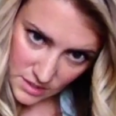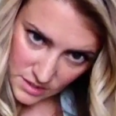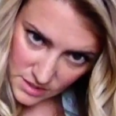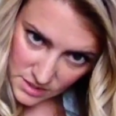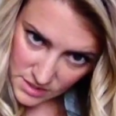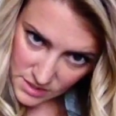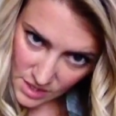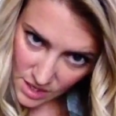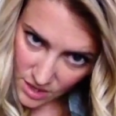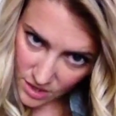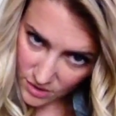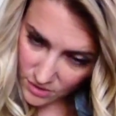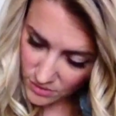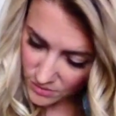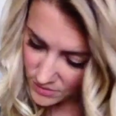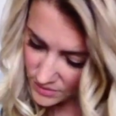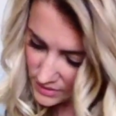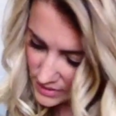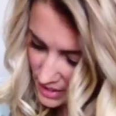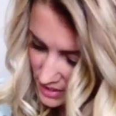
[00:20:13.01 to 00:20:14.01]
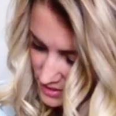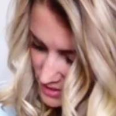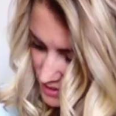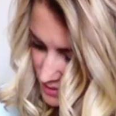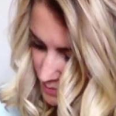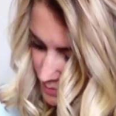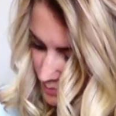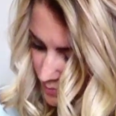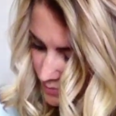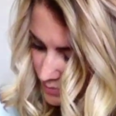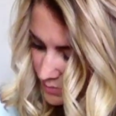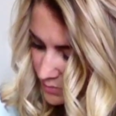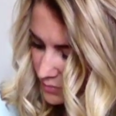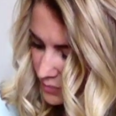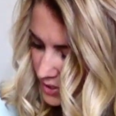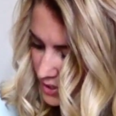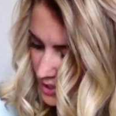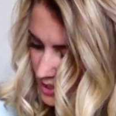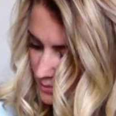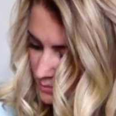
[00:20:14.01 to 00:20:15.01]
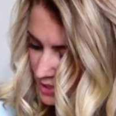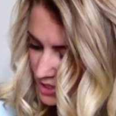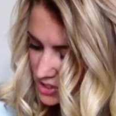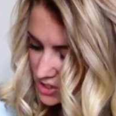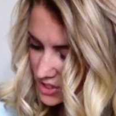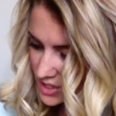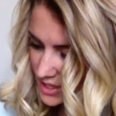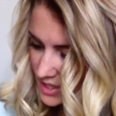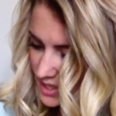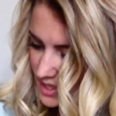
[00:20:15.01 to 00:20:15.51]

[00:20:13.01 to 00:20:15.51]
So that's pretty much